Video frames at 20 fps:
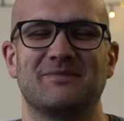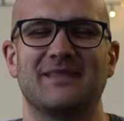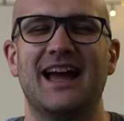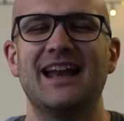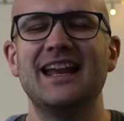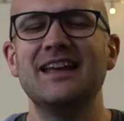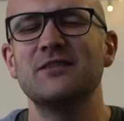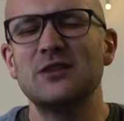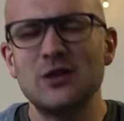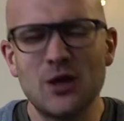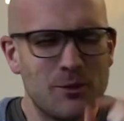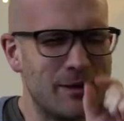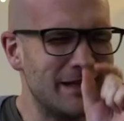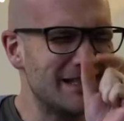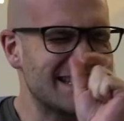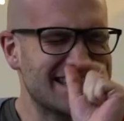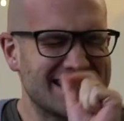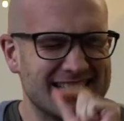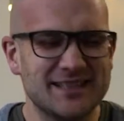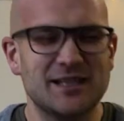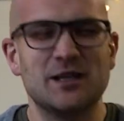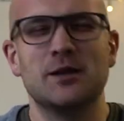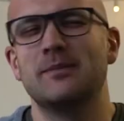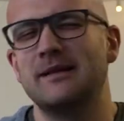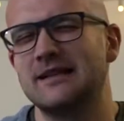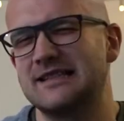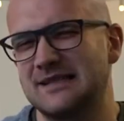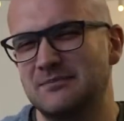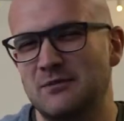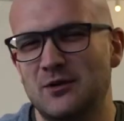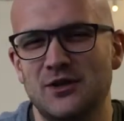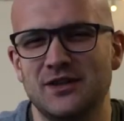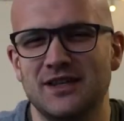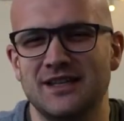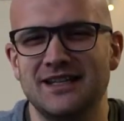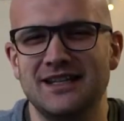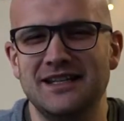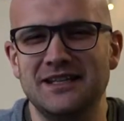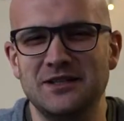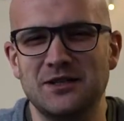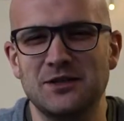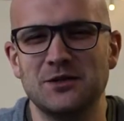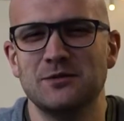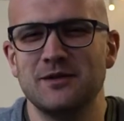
And even though we're just a little bit smaller than EU,